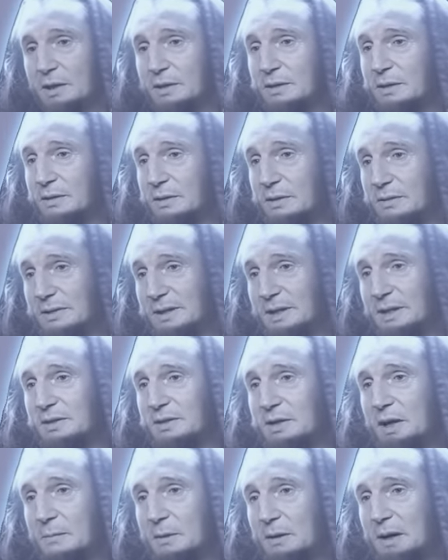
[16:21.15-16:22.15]
You're using a
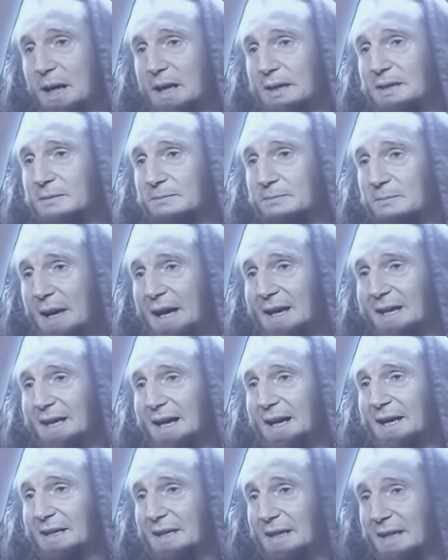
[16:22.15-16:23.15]
double-handed
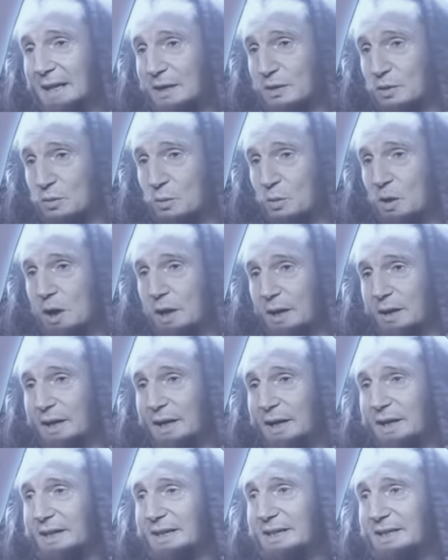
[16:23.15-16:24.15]
backhand against one,
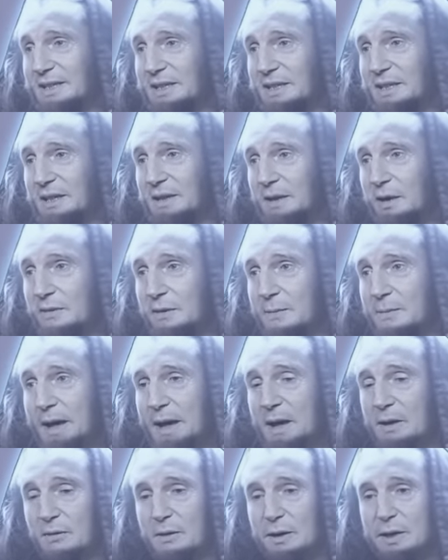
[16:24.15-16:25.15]
and he's still
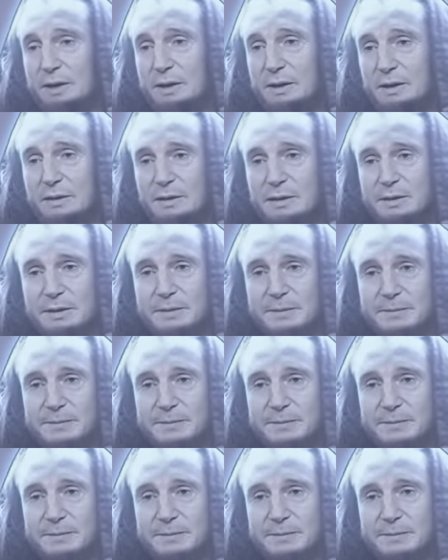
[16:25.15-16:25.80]
overpowering you.